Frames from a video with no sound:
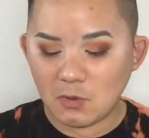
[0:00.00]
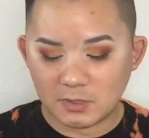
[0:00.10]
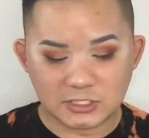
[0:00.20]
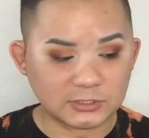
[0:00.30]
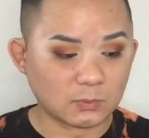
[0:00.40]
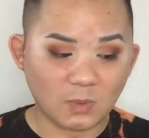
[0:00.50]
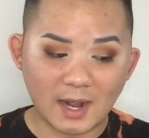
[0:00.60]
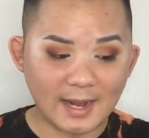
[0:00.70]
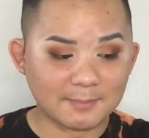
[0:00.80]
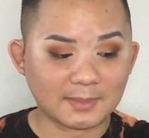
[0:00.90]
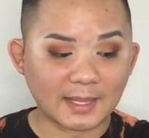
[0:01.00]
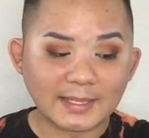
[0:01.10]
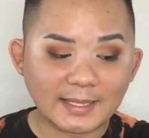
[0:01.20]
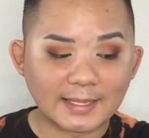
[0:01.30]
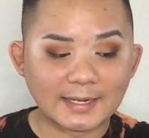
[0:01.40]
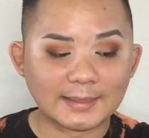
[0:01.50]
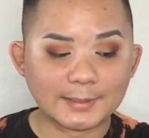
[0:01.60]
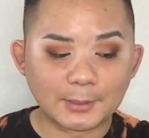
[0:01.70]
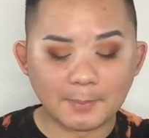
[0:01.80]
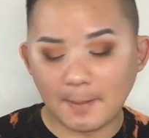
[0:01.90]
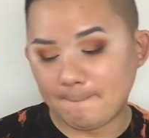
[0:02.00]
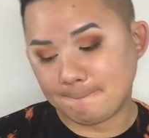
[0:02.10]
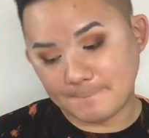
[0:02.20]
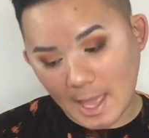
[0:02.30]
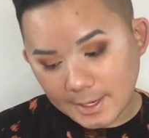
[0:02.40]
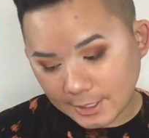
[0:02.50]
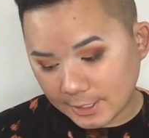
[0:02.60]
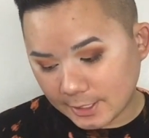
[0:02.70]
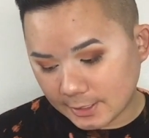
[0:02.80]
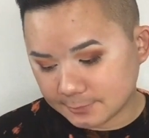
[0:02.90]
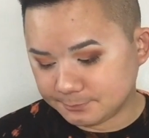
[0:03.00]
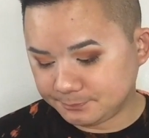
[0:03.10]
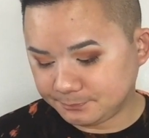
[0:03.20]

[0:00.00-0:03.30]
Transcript: which is why I'm liking it a little bit better.